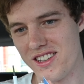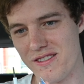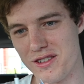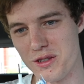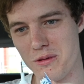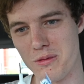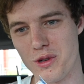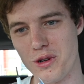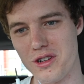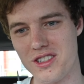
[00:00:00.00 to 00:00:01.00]
Some
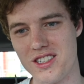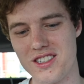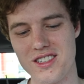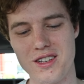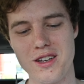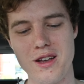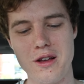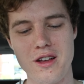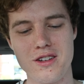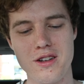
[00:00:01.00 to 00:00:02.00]
cross
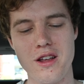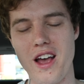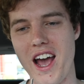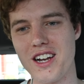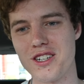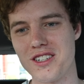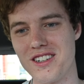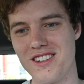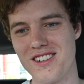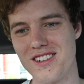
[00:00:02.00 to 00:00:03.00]
action
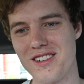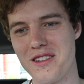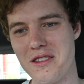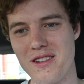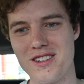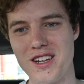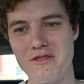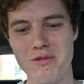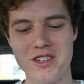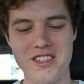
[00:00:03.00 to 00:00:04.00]
teeth
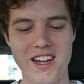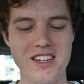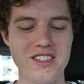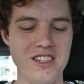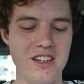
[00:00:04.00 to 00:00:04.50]
brushing action.